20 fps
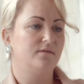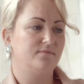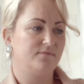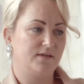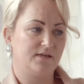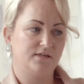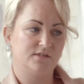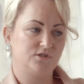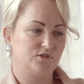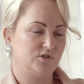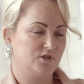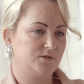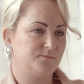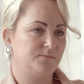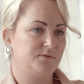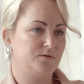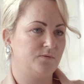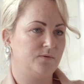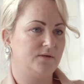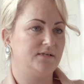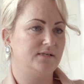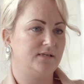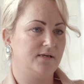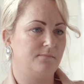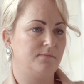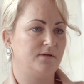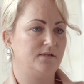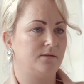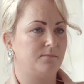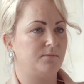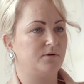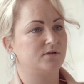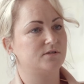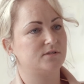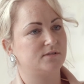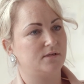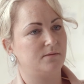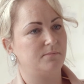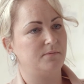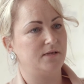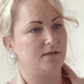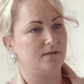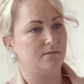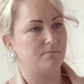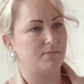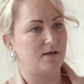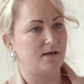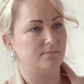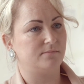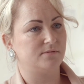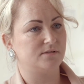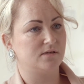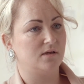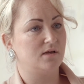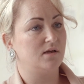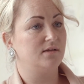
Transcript: that it's just between them and the person they meet in MABS.